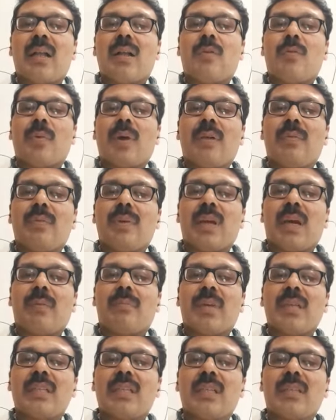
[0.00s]
when we are
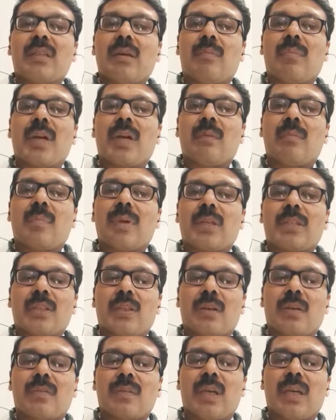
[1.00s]
measuring the blood
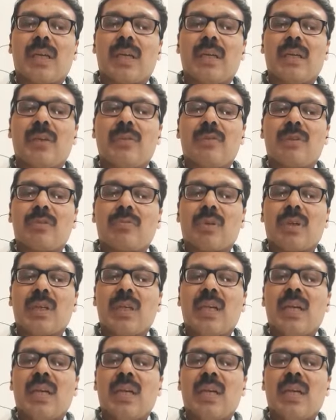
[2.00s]
pressure of the individual.